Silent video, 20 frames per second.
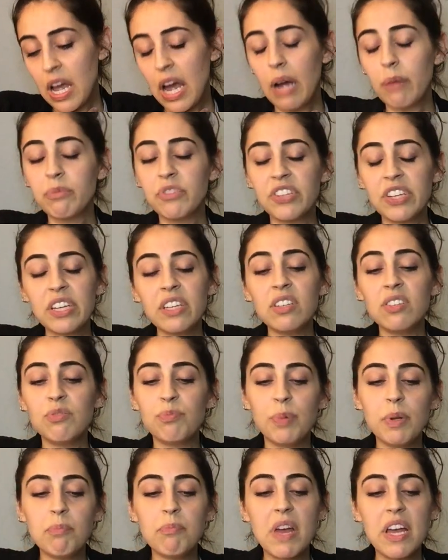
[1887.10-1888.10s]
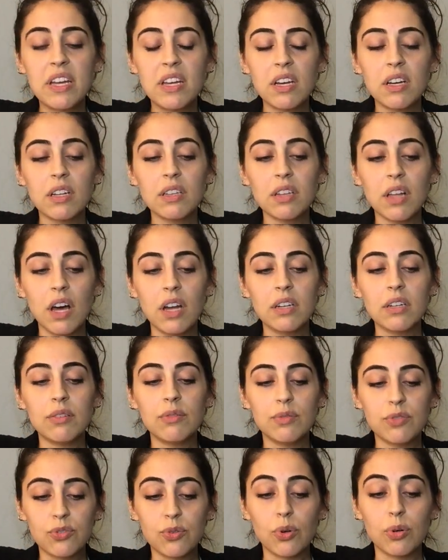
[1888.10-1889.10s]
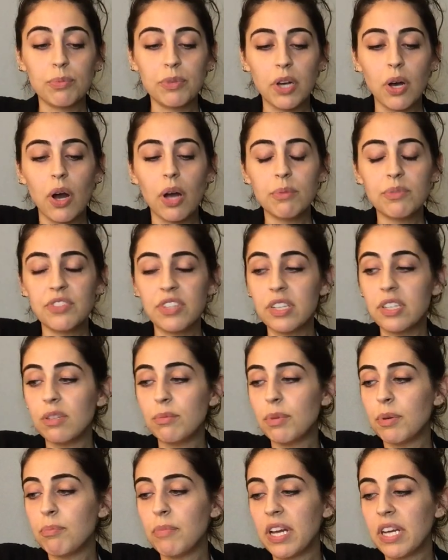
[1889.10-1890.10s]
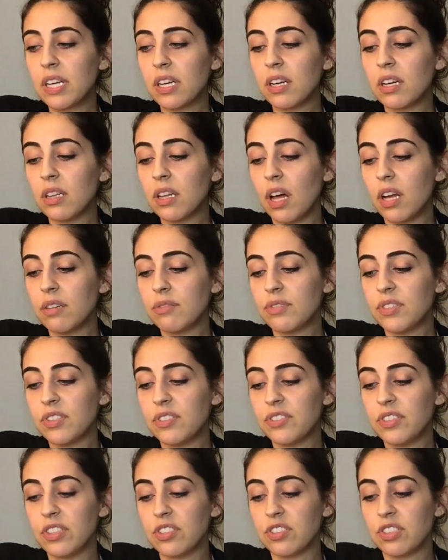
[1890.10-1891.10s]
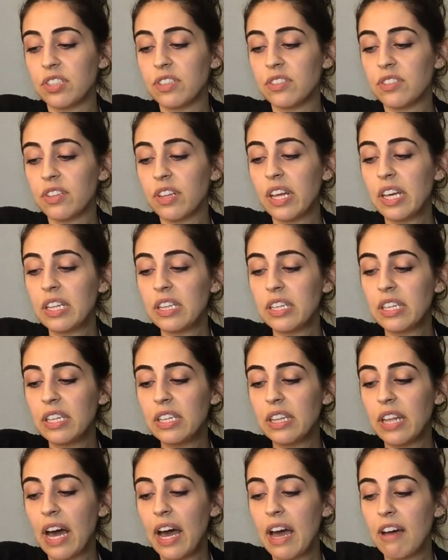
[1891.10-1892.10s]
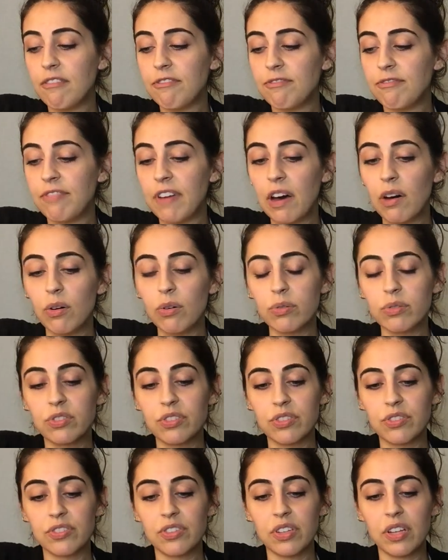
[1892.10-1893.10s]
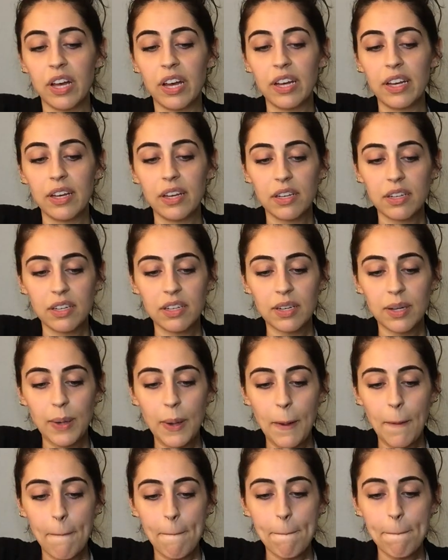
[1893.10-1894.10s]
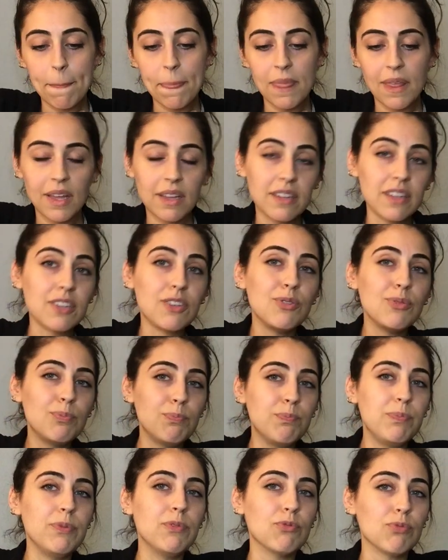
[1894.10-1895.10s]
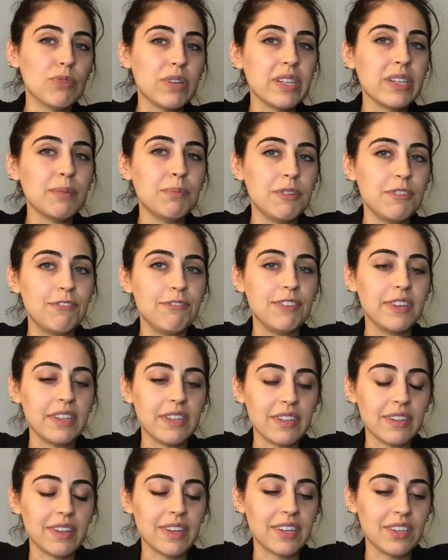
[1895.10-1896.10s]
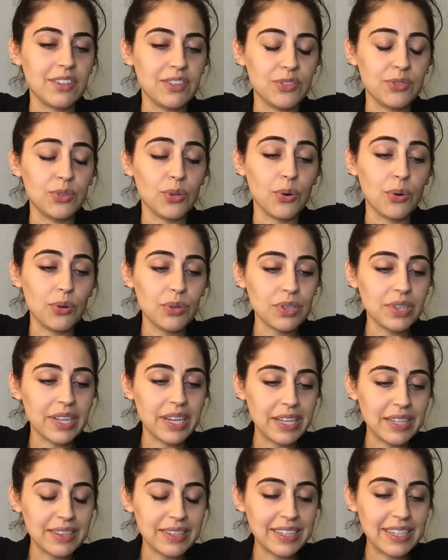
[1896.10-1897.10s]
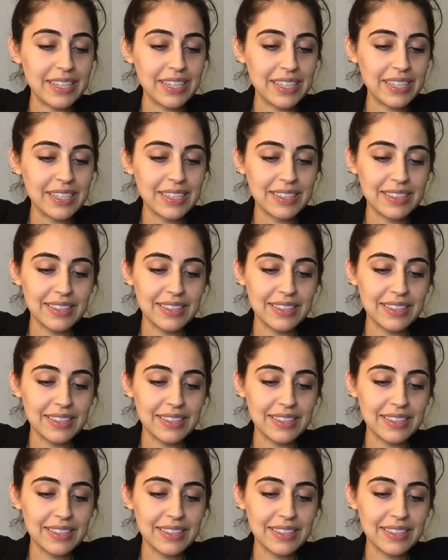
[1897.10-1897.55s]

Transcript: I'm seeing you've been making a lot of, Scorpio, I'm seeing you've been making a lot of decisions lately that have felt just like, like you really be feeling like an adult lately.